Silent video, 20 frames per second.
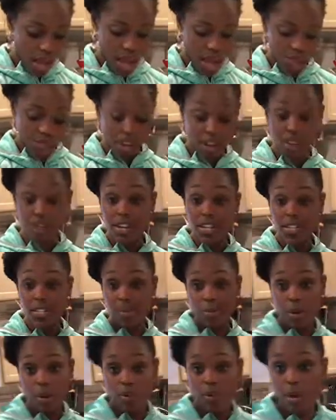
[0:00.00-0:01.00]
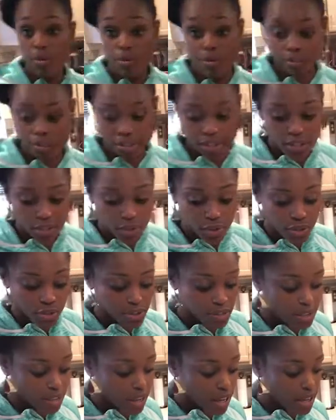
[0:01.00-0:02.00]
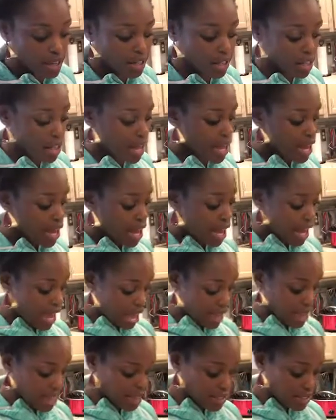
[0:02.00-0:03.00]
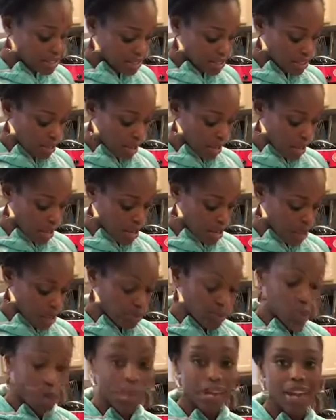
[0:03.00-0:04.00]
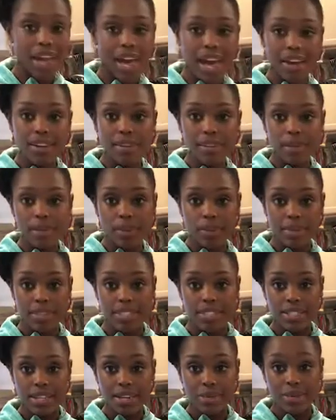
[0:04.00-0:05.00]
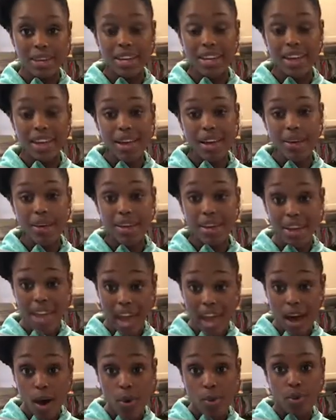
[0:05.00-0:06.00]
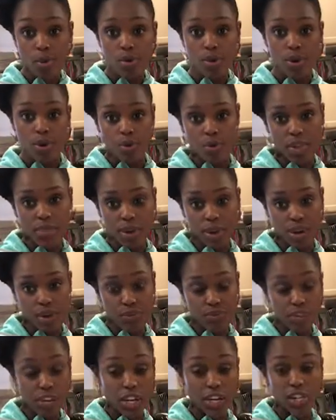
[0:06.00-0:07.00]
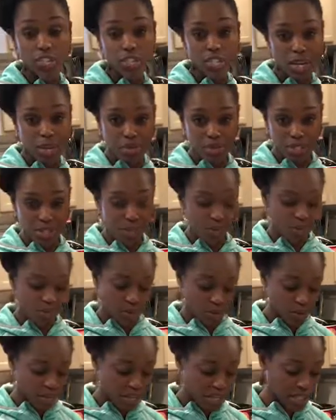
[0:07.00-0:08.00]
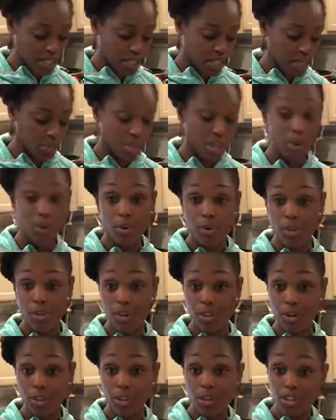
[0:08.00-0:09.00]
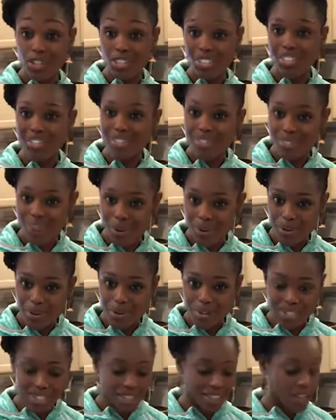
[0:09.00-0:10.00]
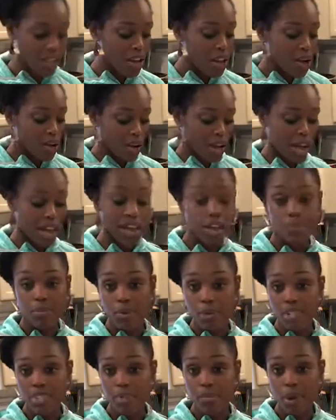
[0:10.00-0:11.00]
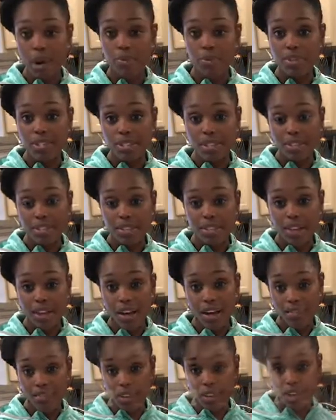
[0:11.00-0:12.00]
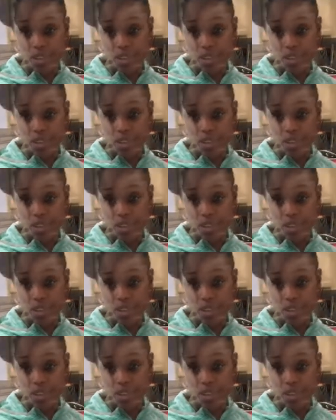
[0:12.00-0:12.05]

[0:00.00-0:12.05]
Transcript: I'm not crazy about pepper, so I don't use a lot. And you can add a little bit of cinnamon now or when they are finished. Up to you if you don't like cinnamon or you're allergic, don't use it. Okay, I'm going to pop these into the oven as well.